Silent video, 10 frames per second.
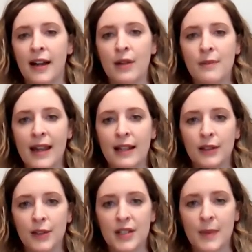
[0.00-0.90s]
we may
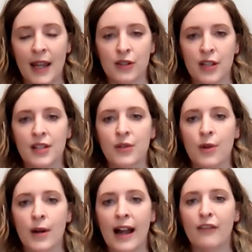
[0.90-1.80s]
lose patients
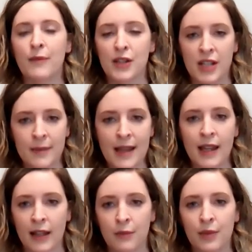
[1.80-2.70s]
or have patients
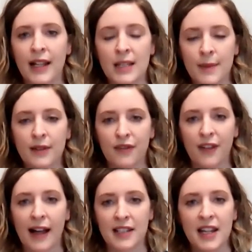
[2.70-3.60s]
making complaints about the
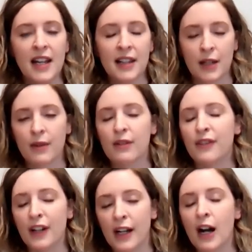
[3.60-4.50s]
fact that we were
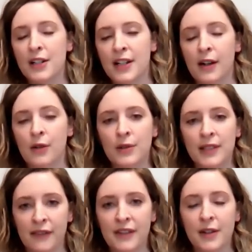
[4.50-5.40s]
very hard to get a hold
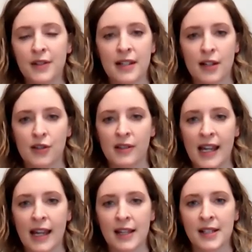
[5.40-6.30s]
of in those initial
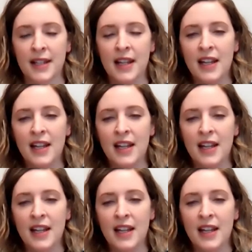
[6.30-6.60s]
days.